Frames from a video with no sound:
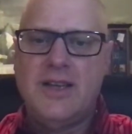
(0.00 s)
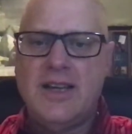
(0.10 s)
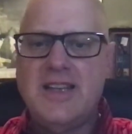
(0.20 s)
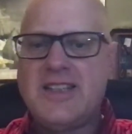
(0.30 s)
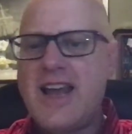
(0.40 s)

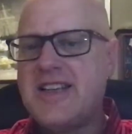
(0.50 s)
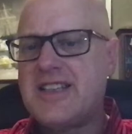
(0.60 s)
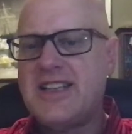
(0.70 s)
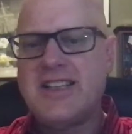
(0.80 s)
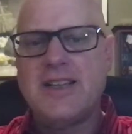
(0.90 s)
He takes
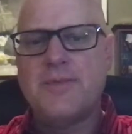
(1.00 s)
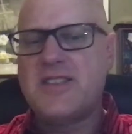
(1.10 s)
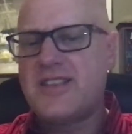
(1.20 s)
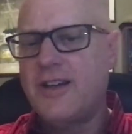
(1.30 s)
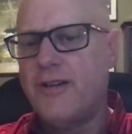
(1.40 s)
into
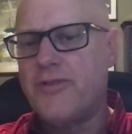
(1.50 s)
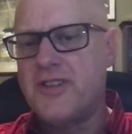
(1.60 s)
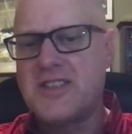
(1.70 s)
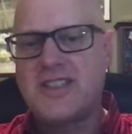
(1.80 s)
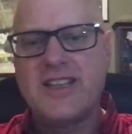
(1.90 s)
himself the
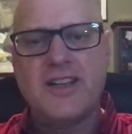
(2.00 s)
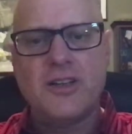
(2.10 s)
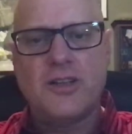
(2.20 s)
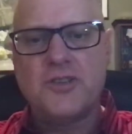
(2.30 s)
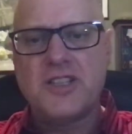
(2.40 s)

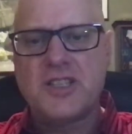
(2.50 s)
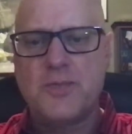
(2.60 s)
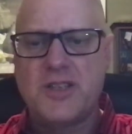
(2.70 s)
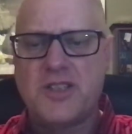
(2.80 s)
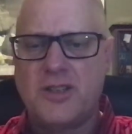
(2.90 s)
cynical
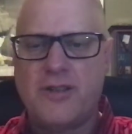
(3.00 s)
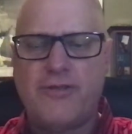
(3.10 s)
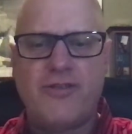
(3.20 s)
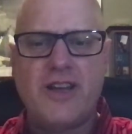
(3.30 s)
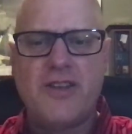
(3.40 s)
dismissal of
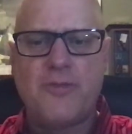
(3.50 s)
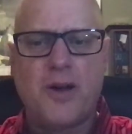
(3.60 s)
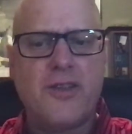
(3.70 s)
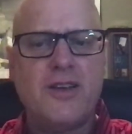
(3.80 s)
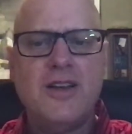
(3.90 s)
faith
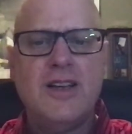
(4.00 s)
by the